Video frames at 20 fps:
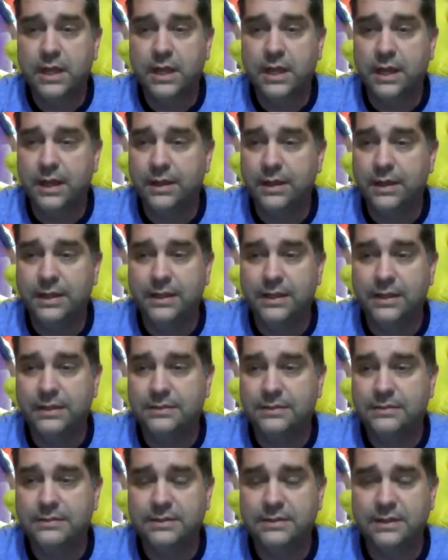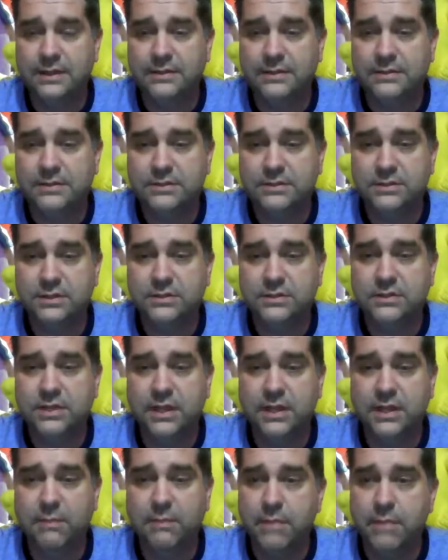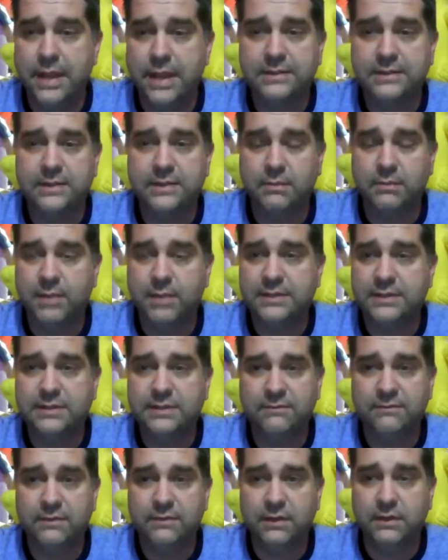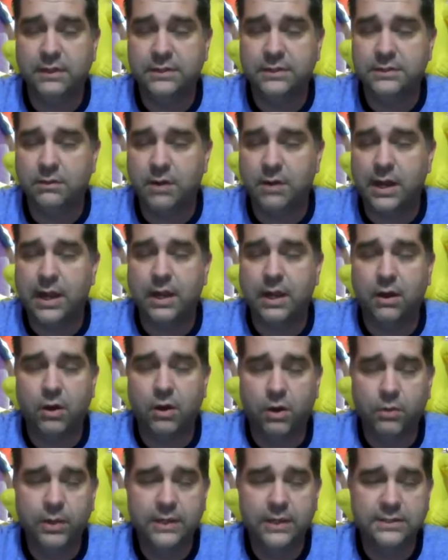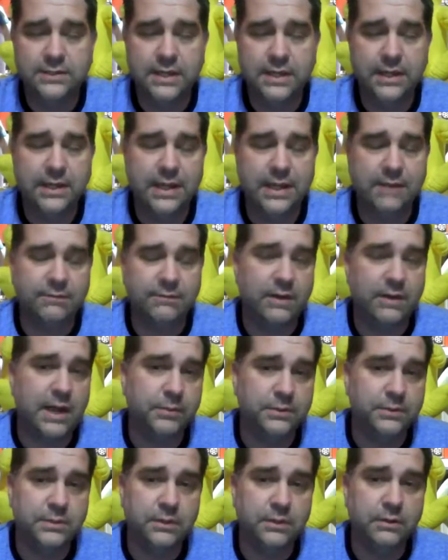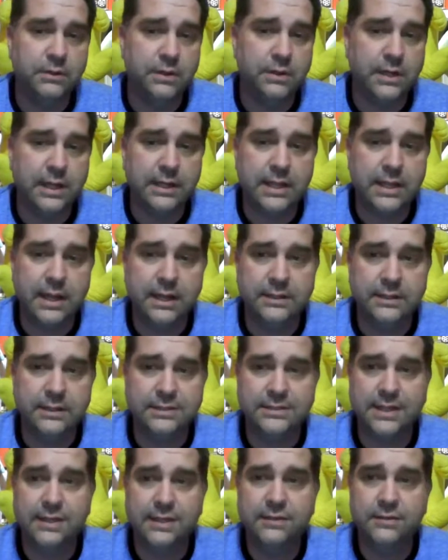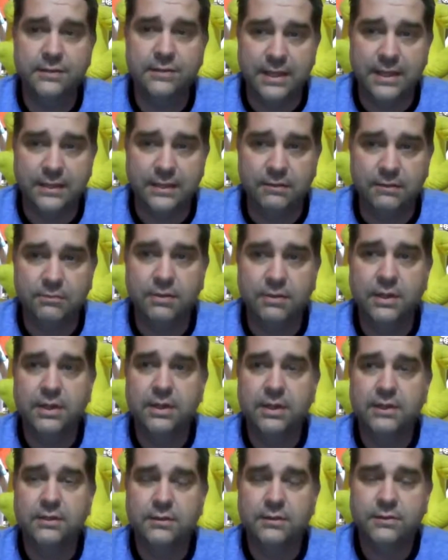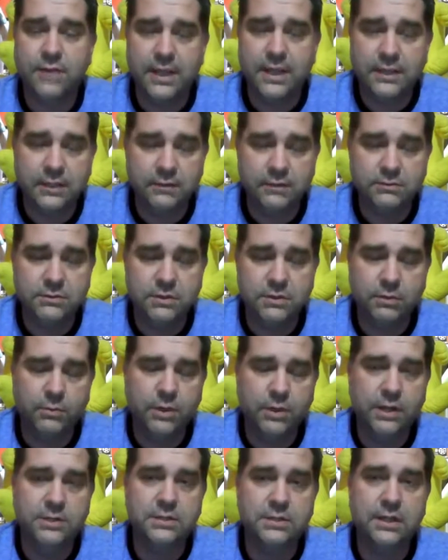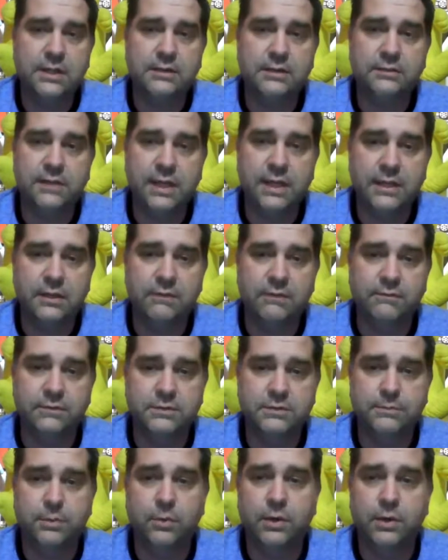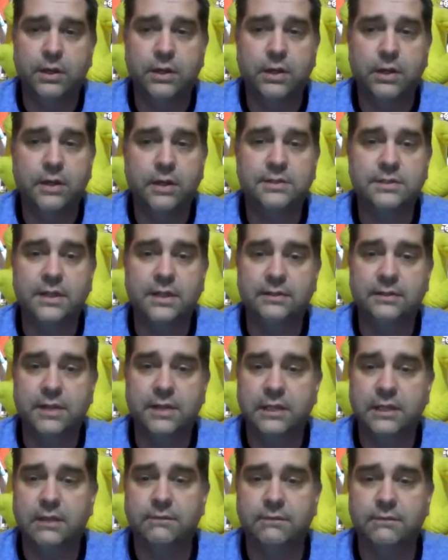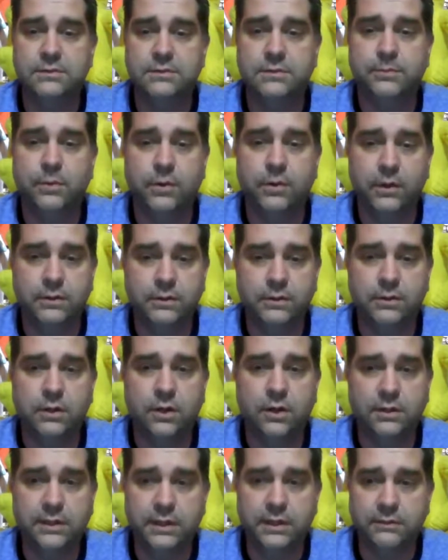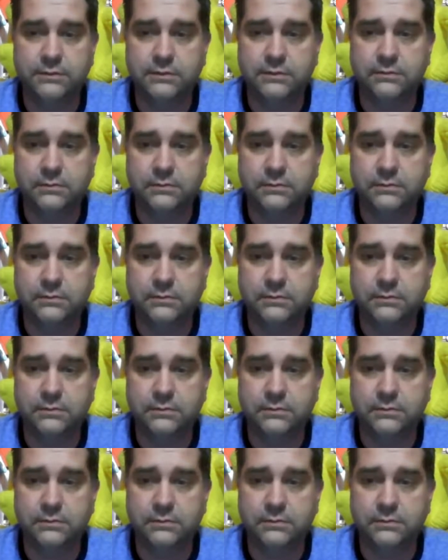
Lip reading: It's just an amazing, amazing feeling. So I always take every opportunity that I can to say thank you. Thank you so much. And thank you for supporting us. And thank you for supporting the Claw Council.